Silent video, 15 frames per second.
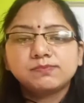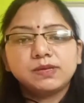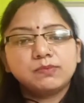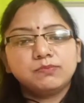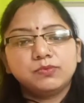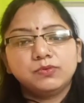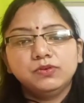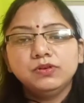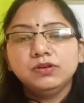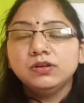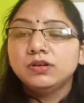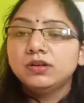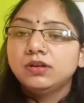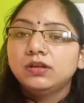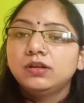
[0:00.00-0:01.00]
people
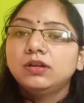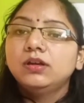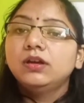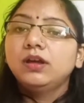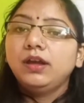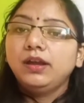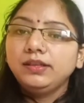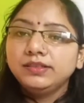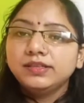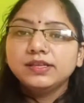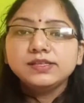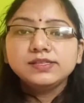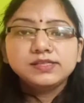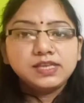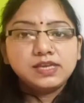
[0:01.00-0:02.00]
in the
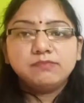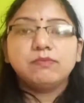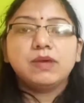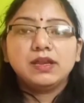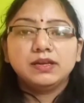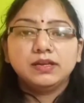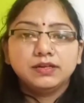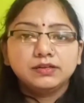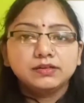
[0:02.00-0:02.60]
same manner.